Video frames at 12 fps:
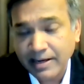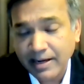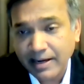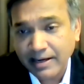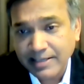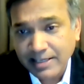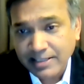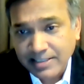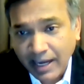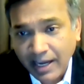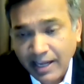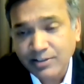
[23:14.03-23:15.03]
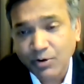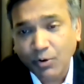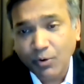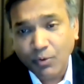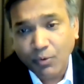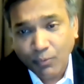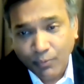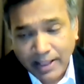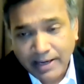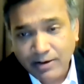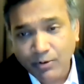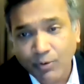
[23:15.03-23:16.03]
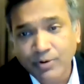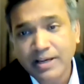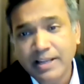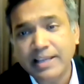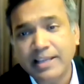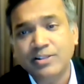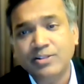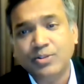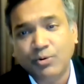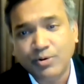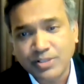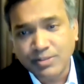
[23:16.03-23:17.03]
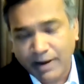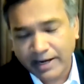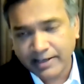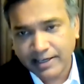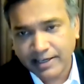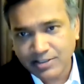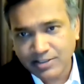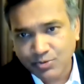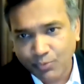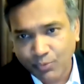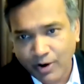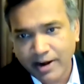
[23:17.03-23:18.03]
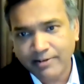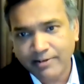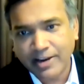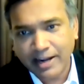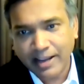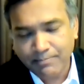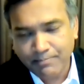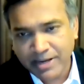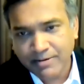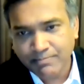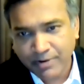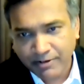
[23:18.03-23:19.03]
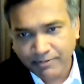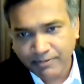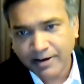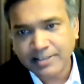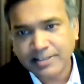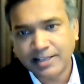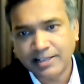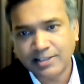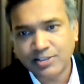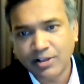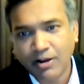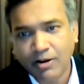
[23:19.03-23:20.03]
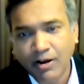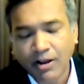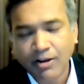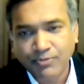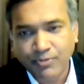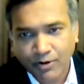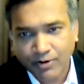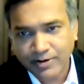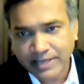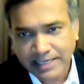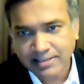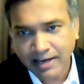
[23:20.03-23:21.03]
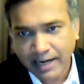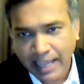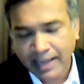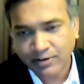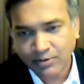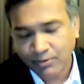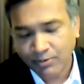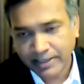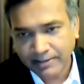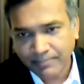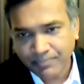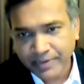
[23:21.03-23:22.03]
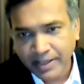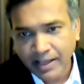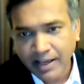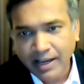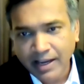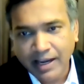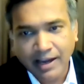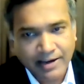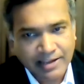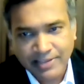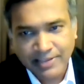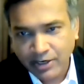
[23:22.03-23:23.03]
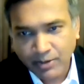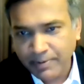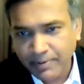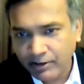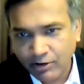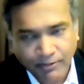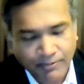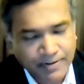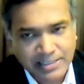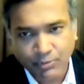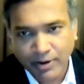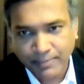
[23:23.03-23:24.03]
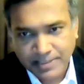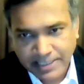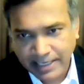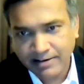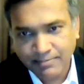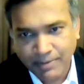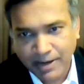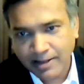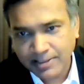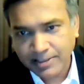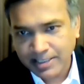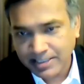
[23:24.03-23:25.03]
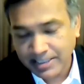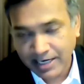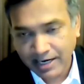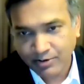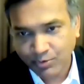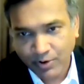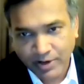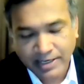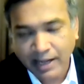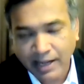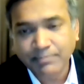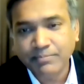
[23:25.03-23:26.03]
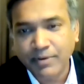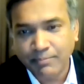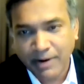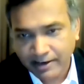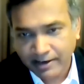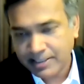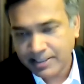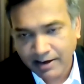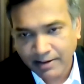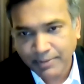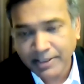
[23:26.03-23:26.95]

it has done well only in those markets where there have been preferences for textile and clothing. In the European Union, obviously, we have seen Bangladesh's share going up, market share,